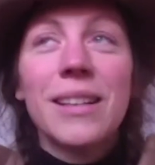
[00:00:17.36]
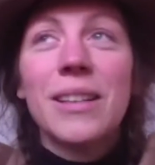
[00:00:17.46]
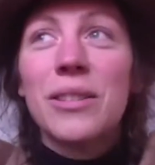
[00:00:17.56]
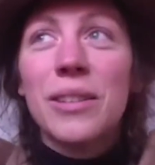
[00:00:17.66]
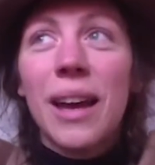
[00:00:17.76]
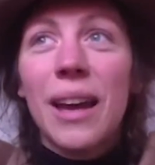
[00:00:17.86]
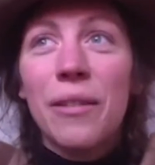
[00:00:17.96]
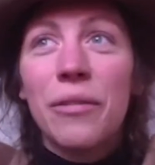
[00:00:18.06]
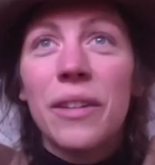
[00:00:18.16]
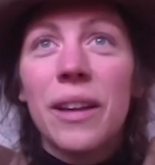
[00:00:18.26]
So
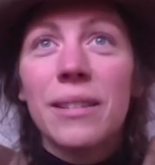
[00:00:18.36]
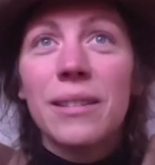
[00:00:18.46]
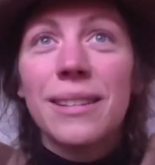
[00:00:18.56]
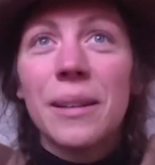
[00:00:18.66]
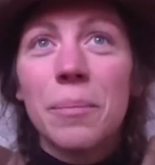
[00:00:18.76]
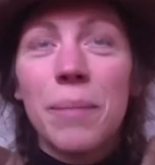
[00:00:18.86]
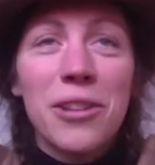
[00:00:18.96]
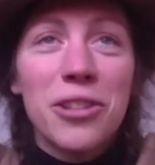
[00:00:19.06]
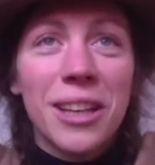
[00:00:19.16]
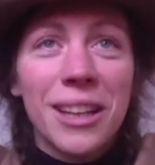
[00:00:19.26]
I felt
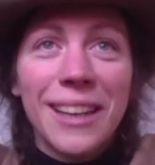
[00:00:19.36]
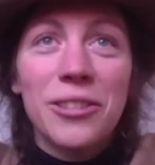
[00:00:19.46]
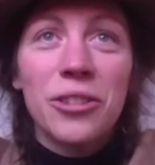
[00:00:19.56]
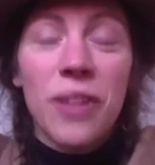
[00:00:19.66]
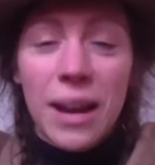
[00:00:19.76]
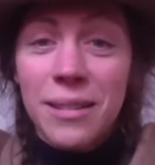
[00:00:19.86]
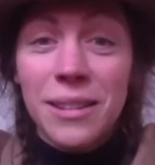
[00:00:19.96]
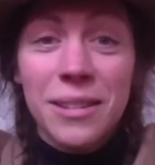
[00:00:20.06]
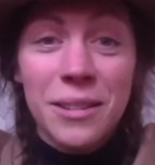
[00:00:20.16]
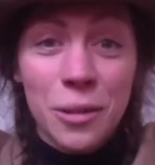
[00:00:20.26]
magically
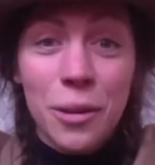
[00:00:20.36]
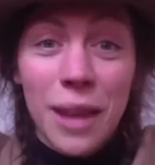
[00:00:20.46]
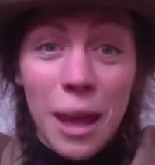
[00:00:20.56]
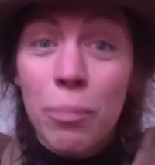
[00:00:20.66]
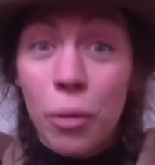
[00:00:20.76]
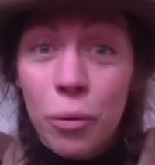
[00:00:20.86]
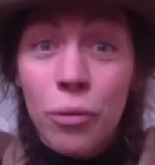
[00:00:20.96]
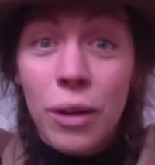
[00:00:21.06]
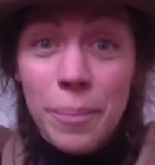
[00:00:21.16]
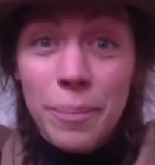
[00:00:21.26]
attracted to that
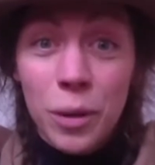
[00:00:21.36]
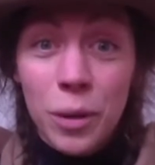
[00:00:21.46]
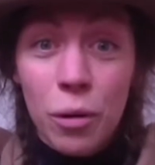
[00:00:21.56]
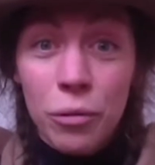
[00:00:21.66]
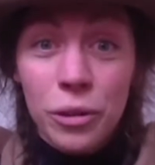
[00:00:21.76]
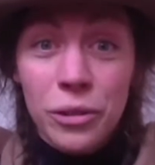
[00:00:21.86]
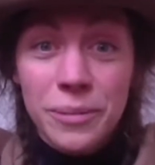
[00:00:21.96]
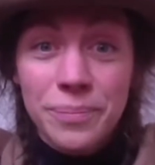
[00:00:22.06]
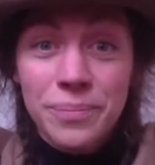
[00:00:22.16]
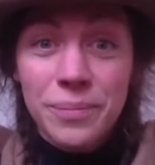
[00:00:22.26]
program you
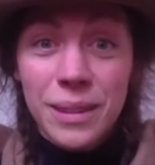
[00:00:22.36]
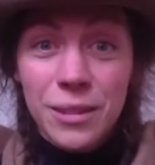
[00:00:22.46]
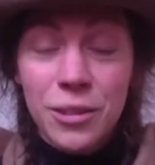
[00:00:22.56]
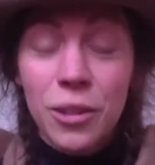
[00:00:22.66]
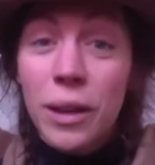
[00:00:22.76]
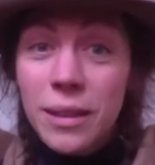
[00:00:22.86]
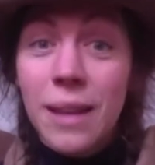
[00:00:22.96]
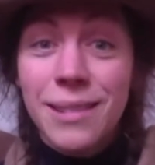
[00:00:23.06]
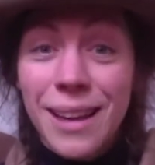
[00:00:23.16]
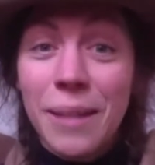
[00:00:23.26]
offered during
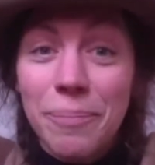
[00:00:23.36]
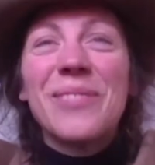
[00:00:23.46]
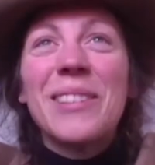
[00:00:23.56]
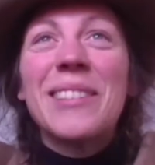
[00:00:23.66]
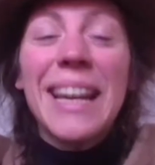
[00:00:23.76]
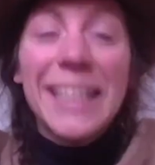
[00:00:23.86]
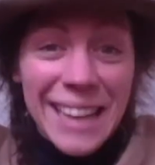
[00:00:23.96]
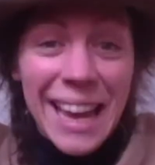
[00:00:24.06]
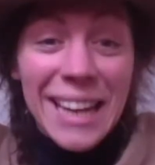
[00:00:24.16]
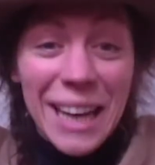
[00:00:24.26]
that time.
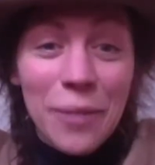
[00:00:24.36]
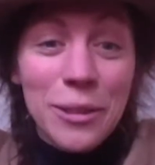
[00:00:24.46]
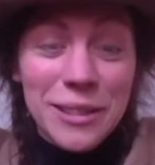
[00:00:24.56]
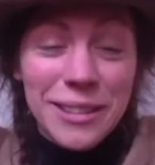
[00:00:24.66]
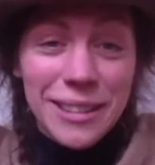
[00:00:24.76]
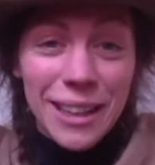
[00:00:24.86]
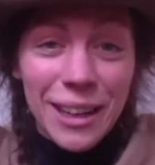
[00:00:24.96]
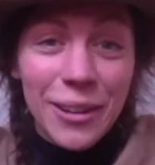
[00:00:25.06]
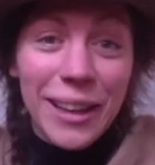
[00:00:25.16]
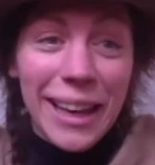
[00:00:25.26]
Secondhand, I was
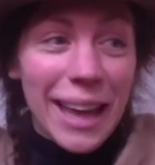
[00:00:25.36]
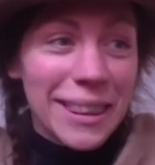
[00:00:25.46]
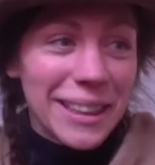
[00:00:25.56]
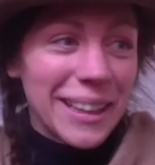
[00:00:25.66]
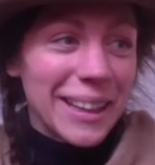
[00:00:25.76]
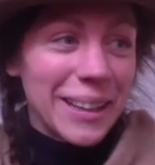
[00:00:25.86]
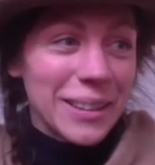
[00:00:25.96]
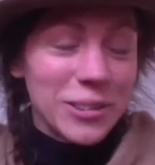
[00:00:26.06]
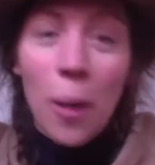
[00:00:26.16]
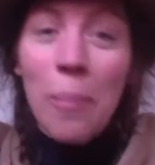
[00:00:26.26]
looking at the
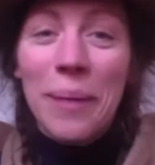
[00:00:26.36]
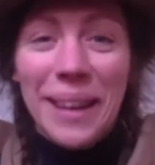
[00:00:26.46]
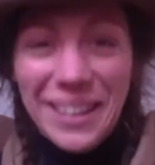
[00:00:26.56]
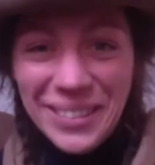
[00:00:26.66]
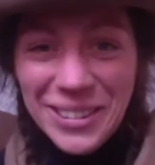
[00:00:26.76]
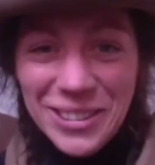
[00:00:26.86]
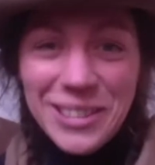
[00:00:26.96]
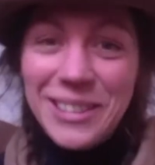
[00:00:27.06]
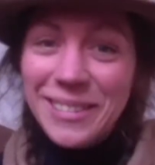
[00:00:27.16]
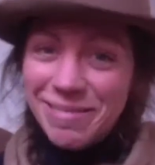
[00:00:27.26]
topic or
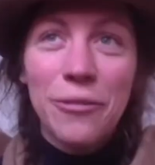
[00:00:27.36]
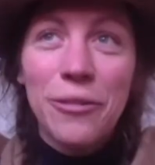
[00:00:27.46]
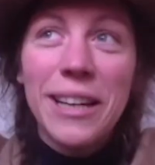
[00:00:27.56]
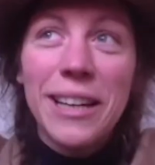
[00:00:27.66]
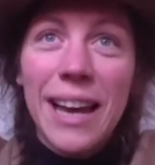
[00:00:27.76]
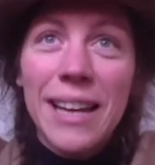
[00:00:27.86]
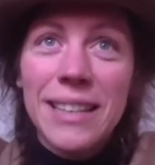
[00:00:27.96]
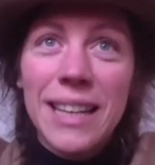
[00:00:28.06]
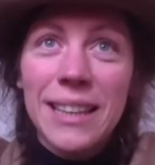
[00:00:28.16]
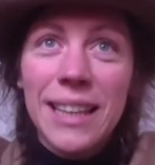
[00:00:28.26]
just
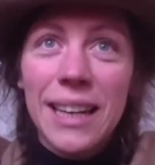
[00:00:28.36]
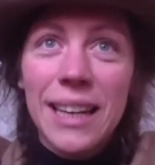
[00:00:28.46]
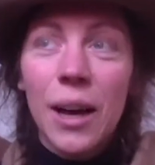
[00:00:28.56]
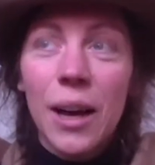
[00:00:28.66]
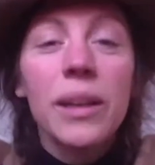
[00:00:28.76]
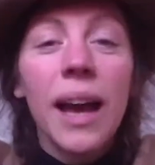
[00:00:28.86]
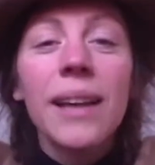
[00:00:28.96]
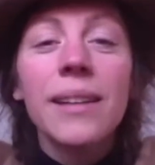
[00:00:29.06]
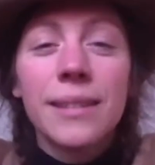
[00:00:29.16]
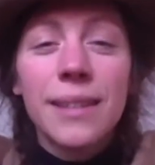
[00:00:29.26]
realizing that, oh
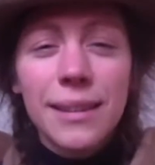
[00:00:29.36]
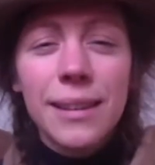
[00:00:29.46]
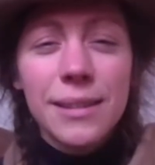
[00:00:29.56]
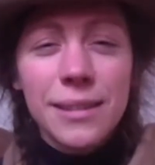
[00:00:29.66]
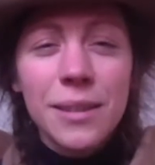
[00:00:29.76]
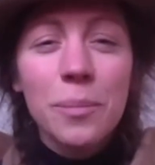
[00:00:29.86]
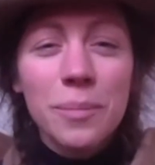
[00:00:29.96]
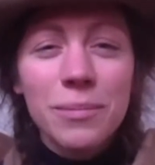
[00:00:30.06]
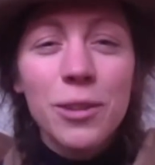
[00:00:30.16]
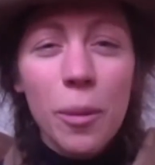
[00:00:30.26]
nice, that there's some
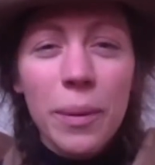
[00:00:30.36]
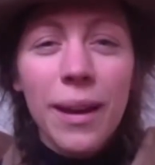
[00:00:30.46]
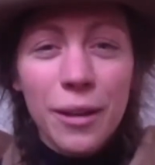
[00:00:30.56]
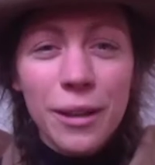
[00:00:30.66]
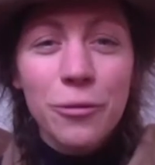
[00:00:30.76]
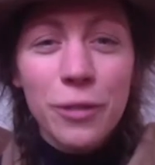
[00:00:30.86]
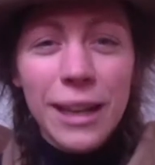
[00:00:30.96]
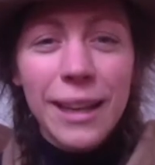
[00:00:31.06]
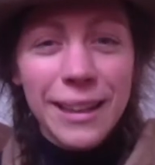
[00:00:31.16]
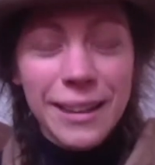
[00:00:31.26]
topic I can
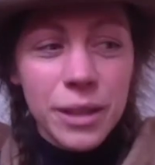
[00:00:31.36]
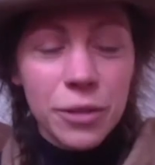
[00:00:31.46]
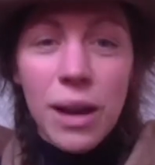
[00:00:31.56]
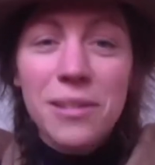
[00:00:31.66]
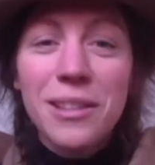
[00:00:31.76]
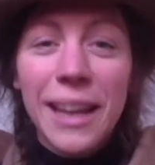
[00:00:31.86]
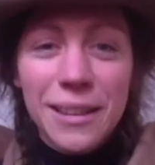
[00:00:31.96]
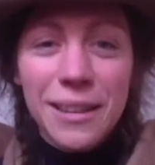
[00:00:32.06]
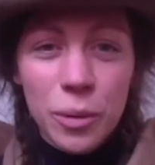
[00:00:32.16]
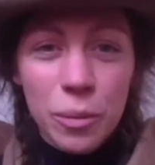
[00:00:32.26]
really, it
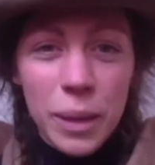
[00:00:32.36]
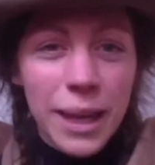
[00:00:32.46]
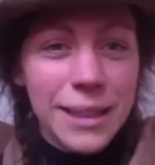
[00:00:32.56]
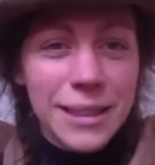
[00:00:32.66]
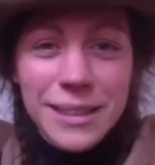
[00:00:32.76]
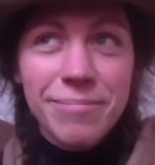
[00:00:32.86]
resonates with me and